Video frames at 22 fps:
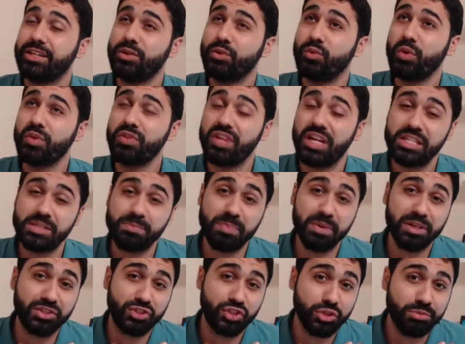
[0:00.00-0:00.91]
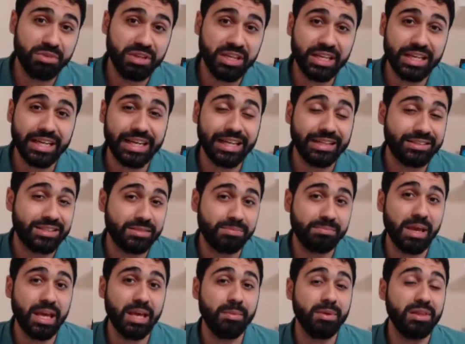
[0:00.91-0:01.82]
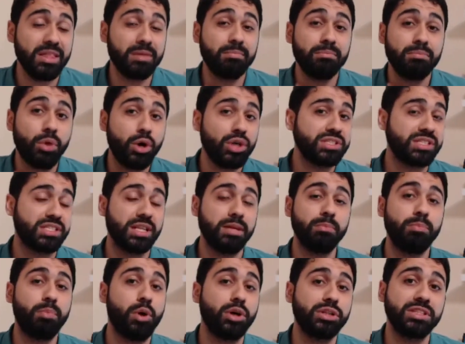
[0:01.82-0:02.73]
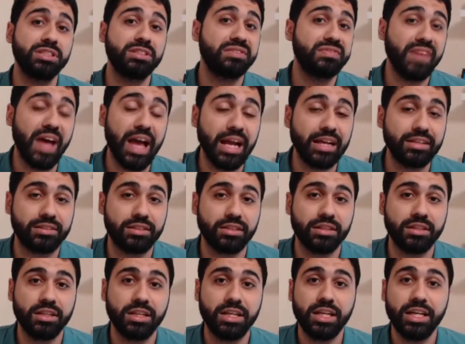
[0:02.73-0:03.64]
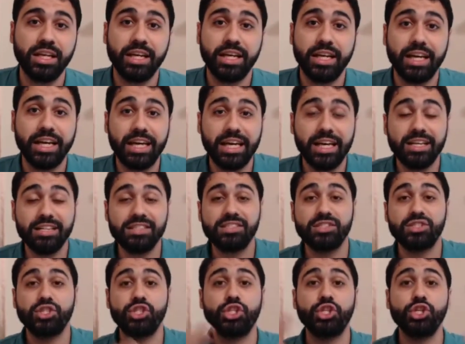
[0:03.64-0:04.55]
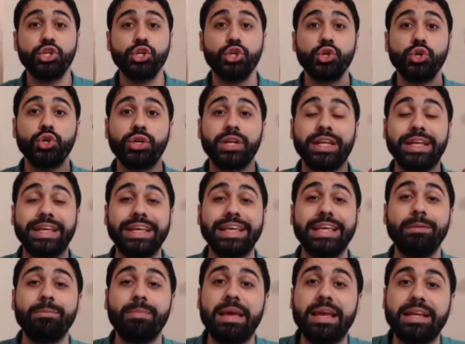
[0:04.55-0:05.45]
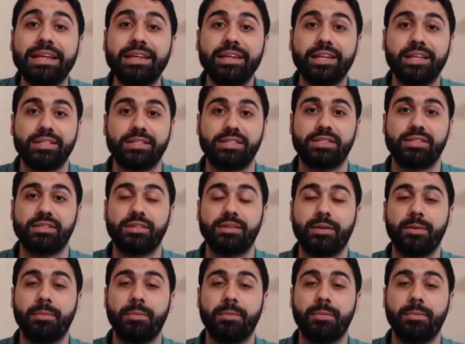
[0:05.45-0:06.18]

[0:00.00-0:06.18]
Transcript: with respect to me, it's maybe the most important factor, is your email list.